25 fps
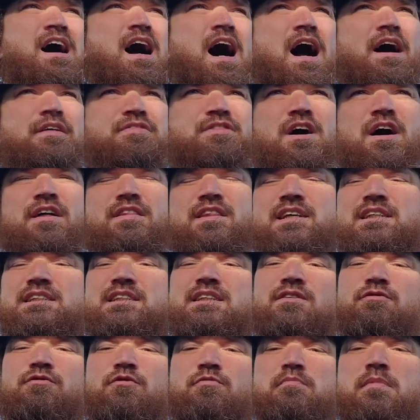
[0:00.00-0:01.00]
I thought this
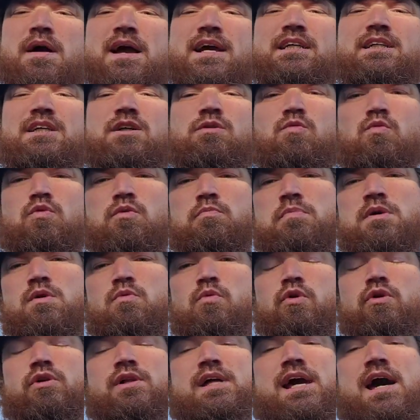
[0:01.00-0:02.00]
information would be
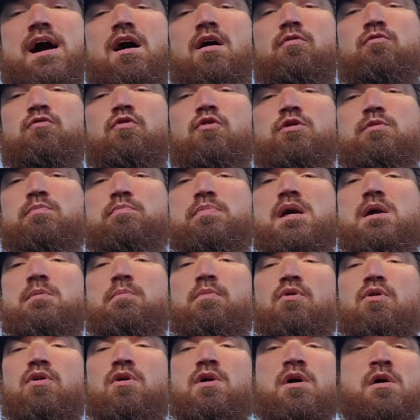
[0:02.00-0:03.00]
really helpful to
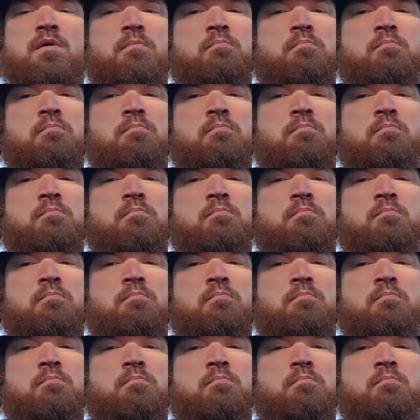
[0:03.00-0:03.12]
people.